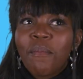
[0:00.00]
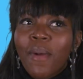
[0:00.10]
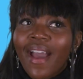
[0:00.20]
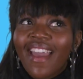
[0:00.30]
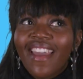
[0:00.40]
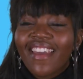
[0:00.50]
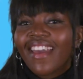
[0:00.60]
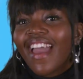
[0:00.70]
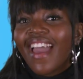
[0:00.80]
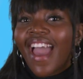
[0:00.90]
My
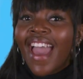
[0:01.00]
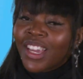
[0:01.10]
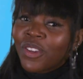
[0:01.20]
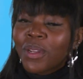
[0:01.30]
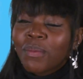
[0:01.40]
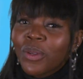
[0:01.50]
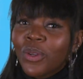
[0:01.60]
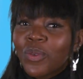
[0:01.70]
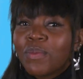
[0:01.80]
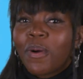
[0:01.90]
angry
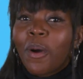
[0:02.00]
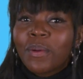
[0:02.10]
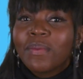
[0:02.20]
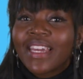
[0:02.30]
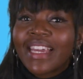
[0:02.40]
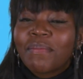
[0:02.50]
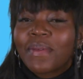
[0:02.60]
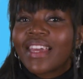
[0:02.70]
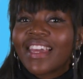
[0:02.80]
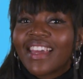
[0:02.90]
mood would probably
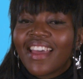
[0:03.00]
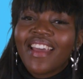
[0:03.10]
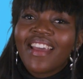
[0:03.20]
be